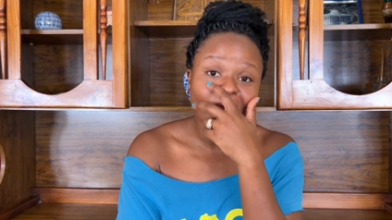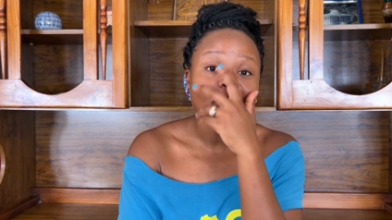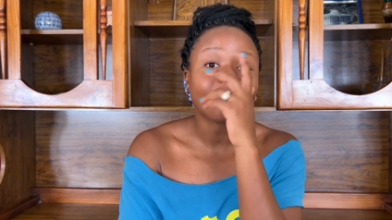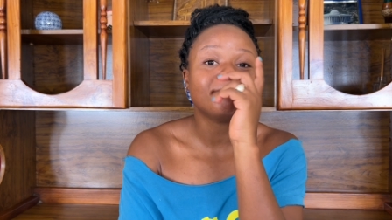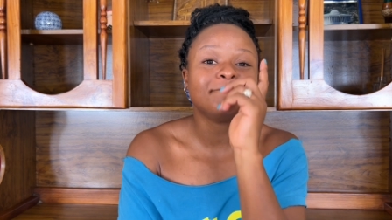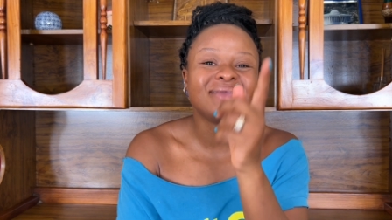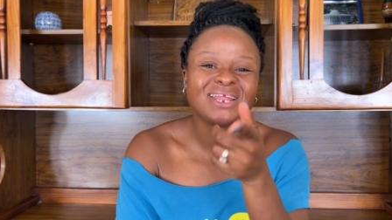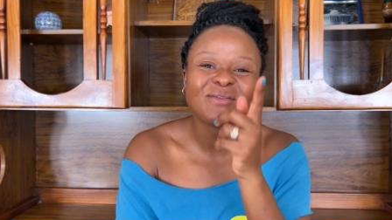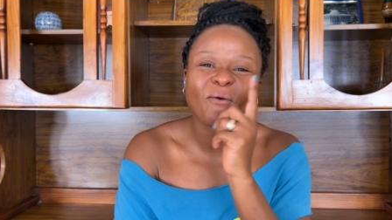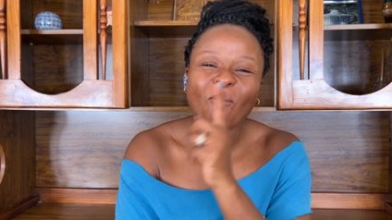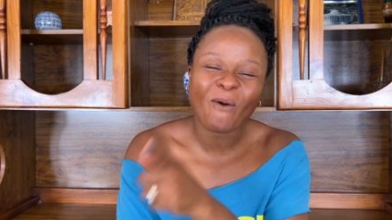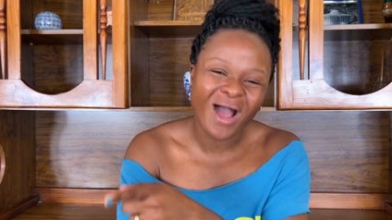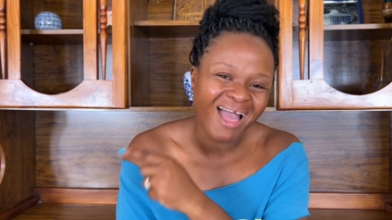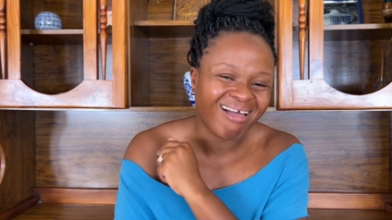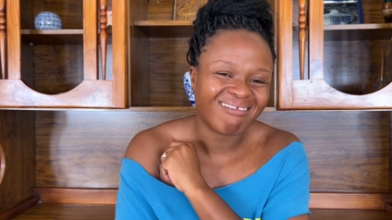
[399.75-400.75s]

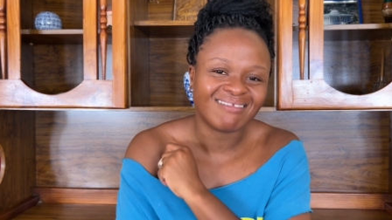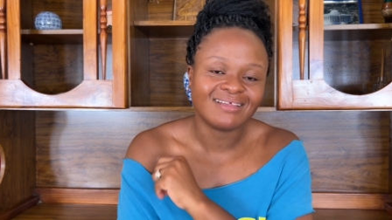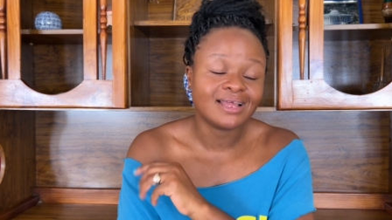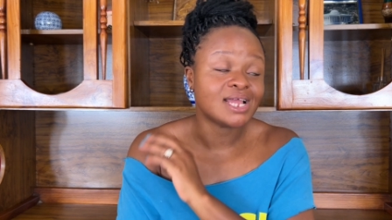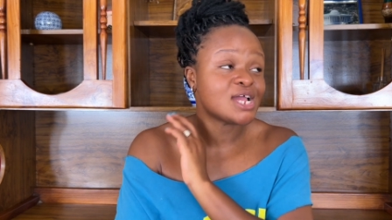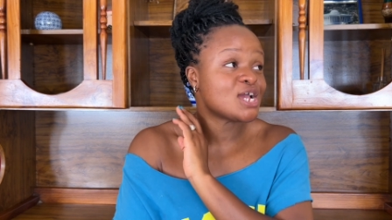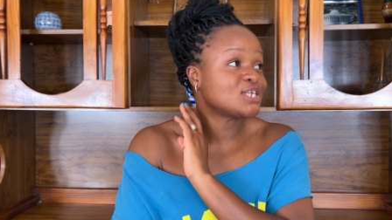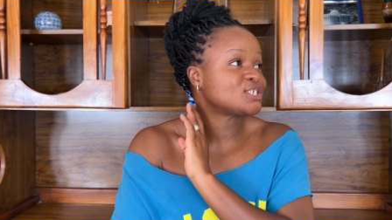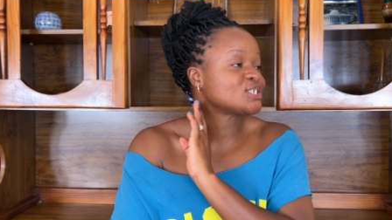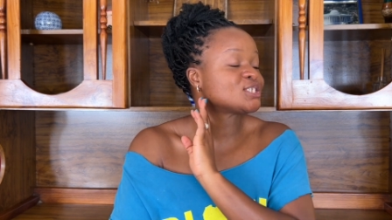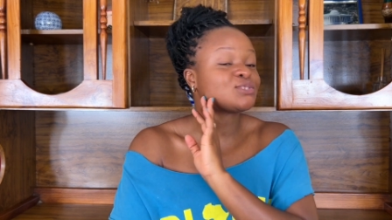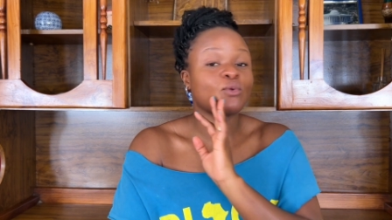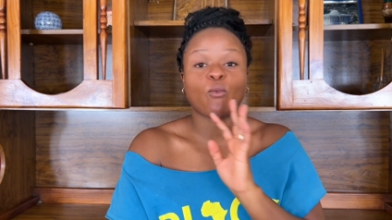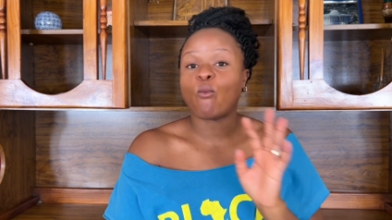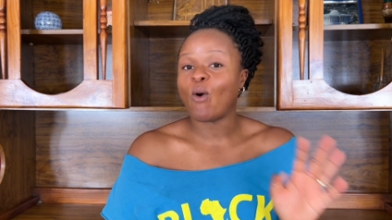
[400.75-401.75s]
Meanwhile, it's just
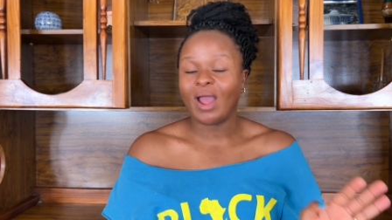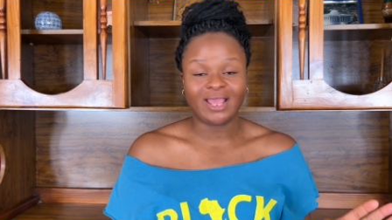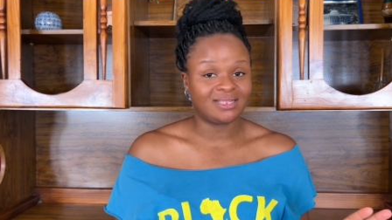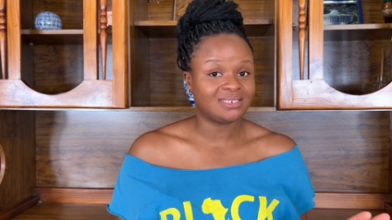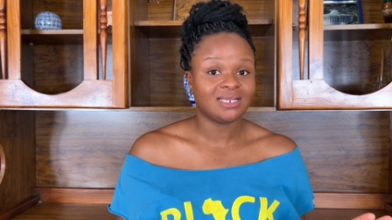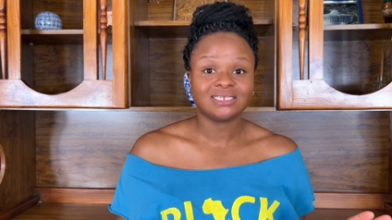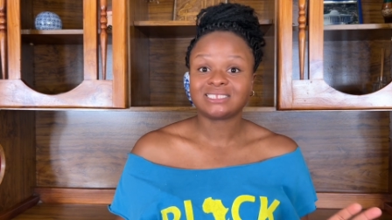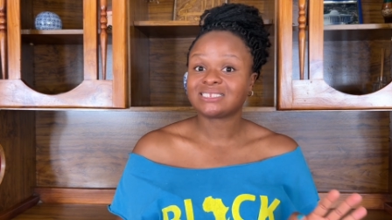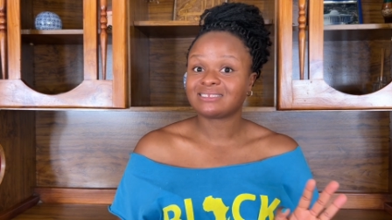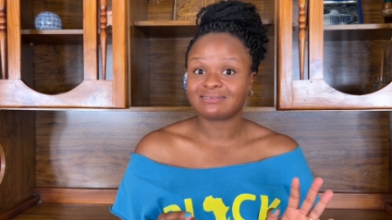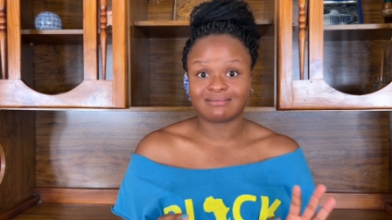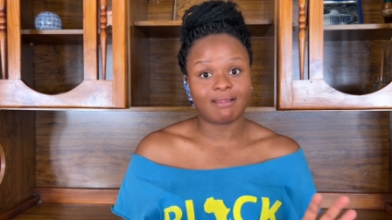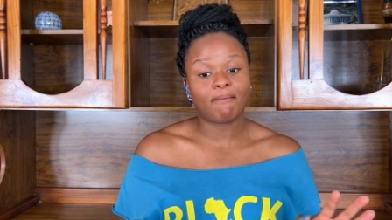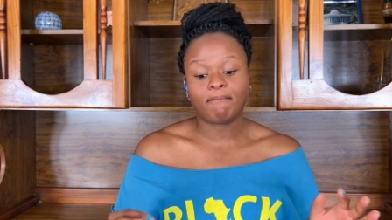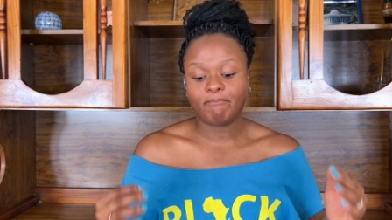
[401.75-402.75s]
a white
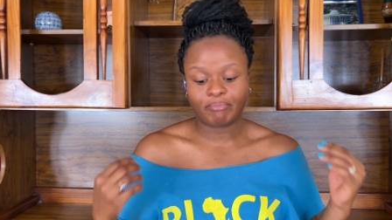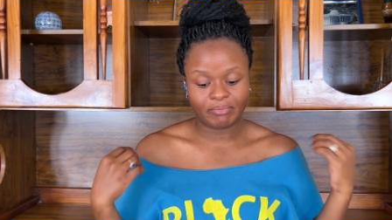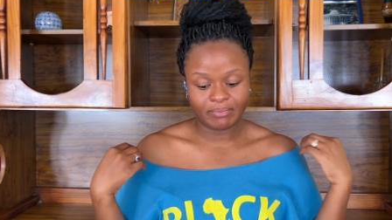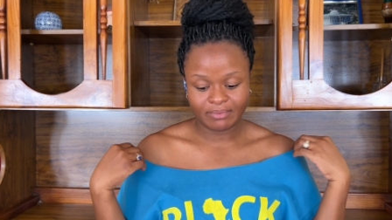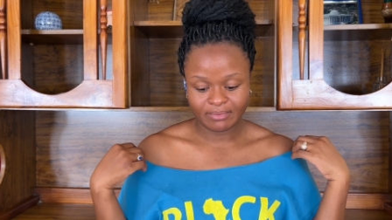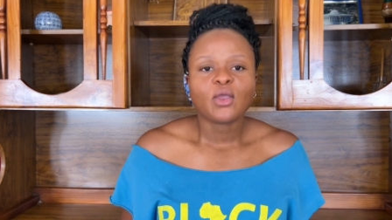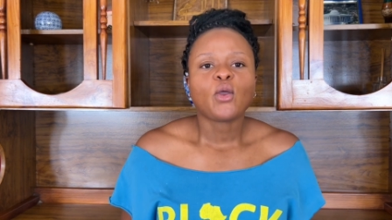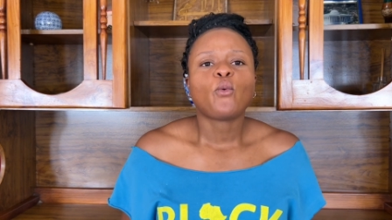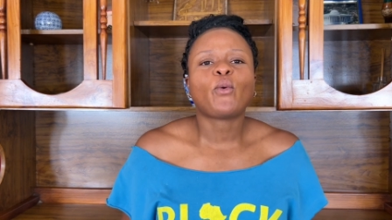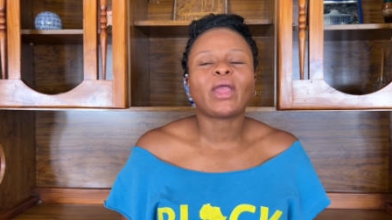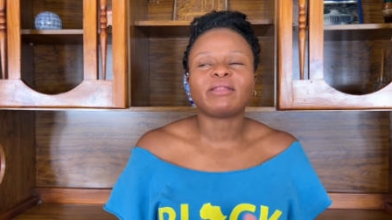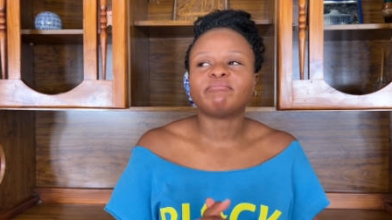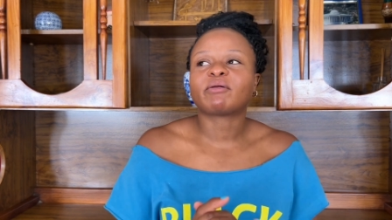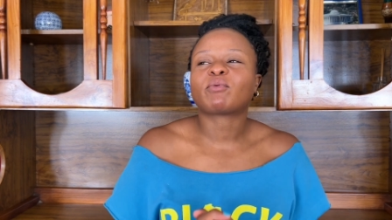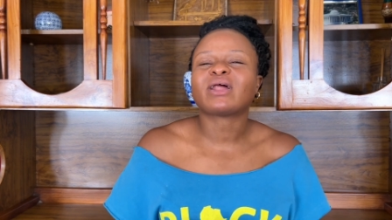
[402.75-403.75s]
stamp. Wait,
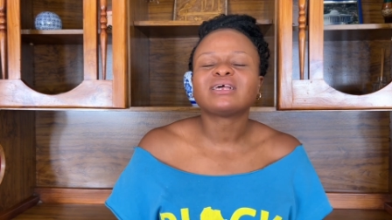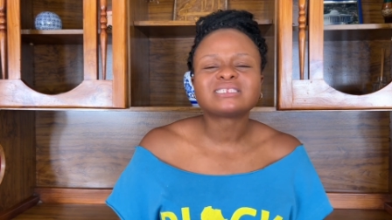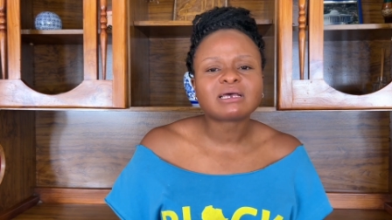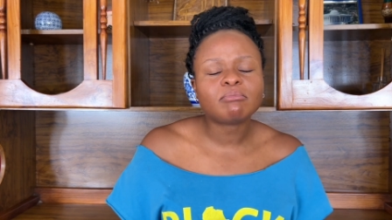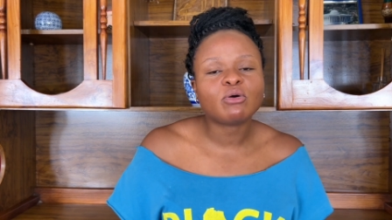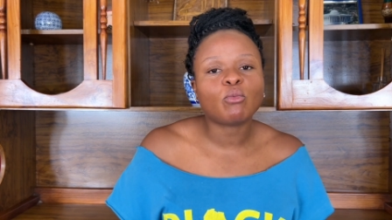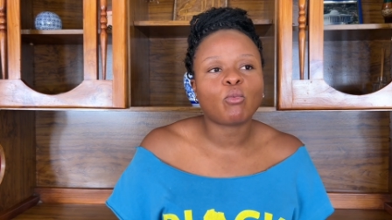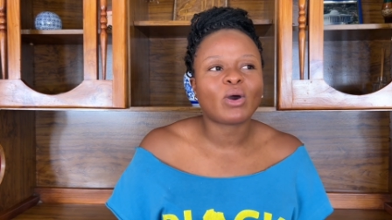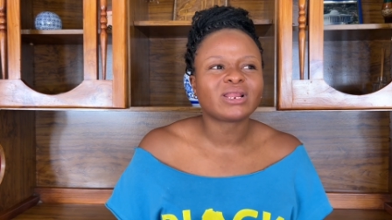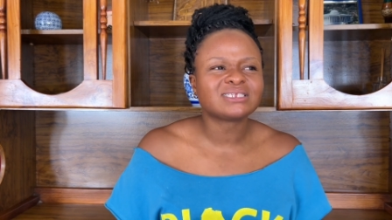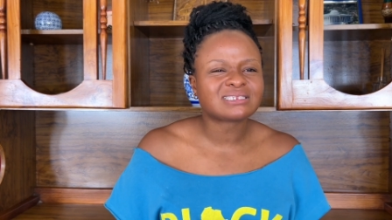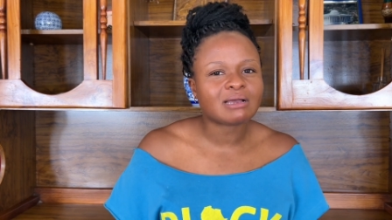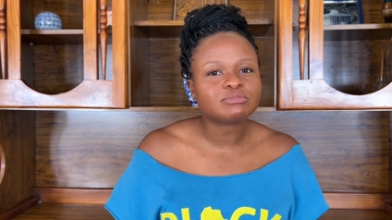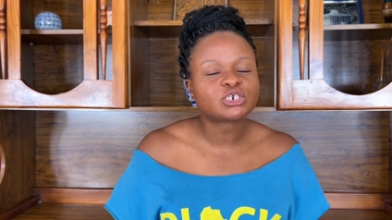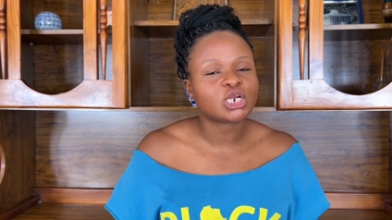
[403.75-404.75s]
but what are
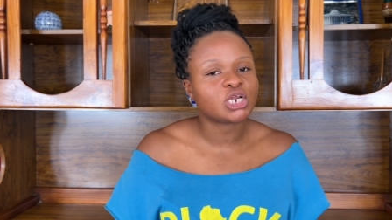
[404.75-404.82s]
some